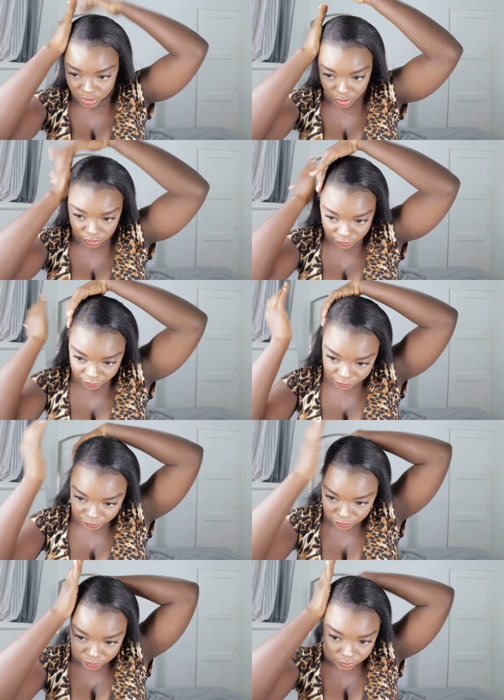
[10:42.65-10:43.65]
down
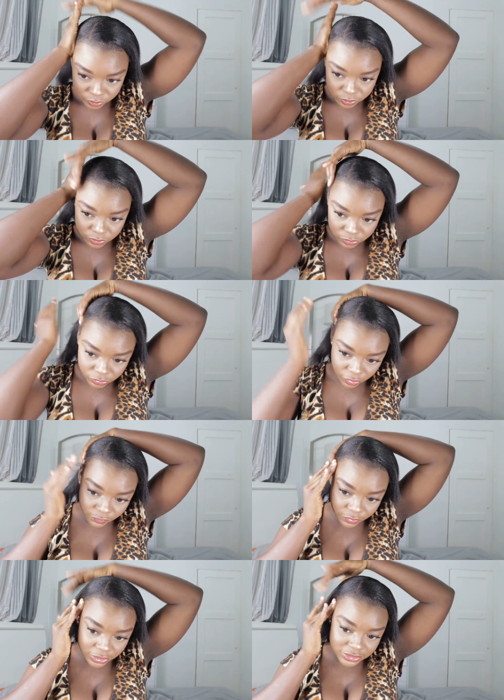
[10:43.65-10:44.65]
the
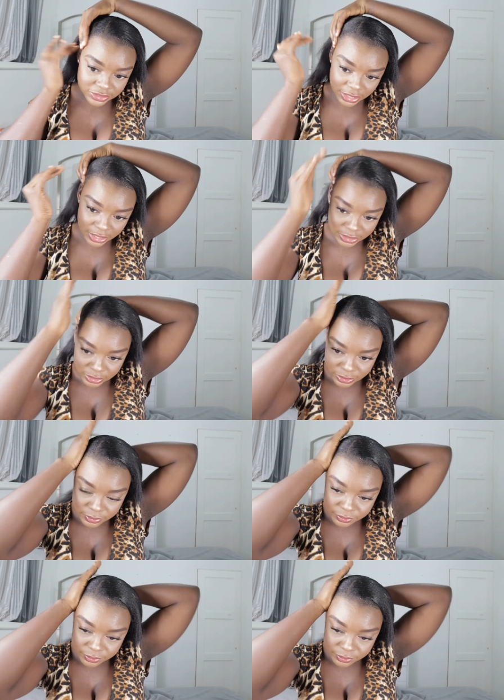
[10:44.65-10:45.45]
front side